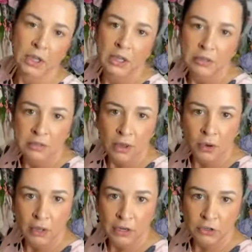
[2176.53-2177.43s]
So,
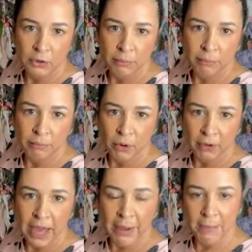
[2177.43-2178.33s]
in your
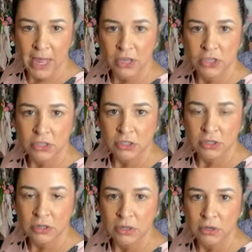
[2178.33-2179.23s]
burlap mesh,
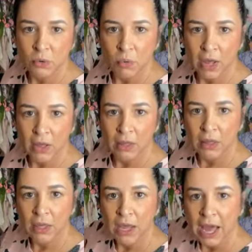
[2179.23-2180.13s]
well,
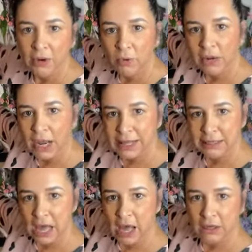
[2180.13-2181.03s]
I don't like
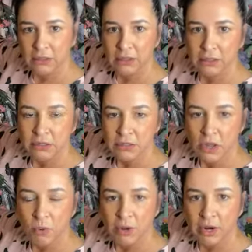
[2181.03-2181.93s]
that. So,
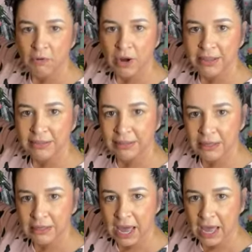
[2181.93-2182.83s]
whenever I see
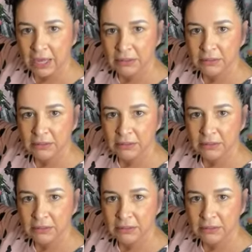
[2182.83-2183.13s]
that,